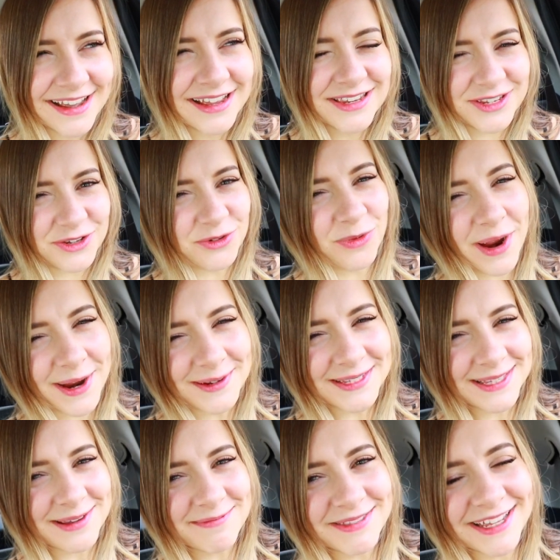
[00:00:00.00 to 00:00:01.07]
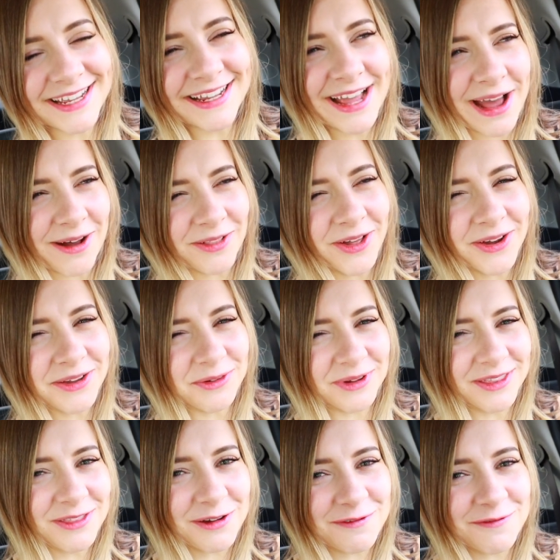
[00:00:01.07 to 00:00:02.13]
Do you wear something? How long are you
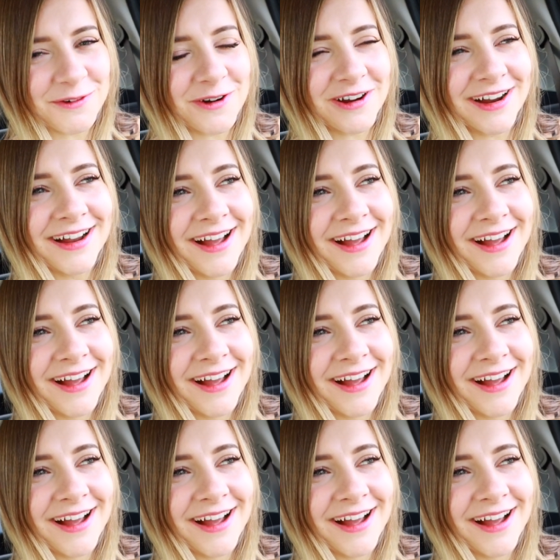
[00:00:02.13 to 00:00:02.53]
in there for?